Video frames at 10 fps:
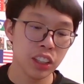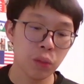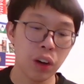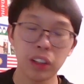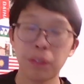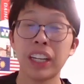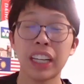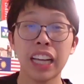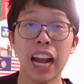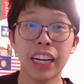well, it's been a
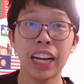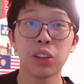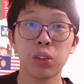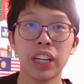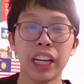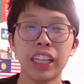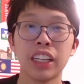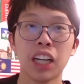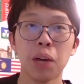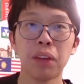sad end to the Asian
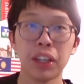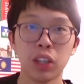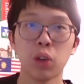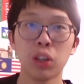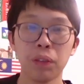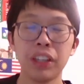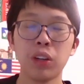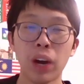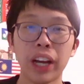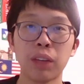Cup, but it's also been
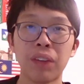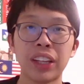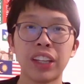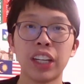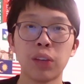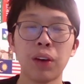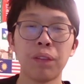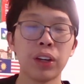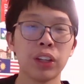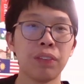quite expected as well
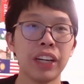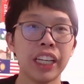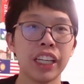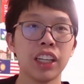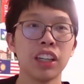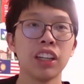because Malaysia,